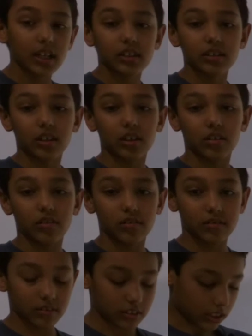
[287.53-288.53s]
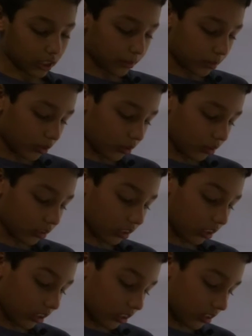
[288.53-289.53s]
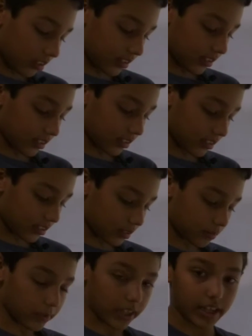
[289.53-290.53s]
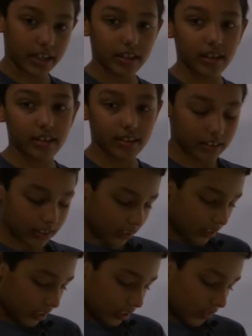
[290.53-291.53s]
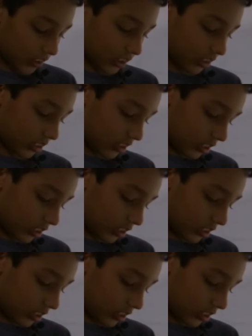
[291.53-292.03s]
so double the speed, which is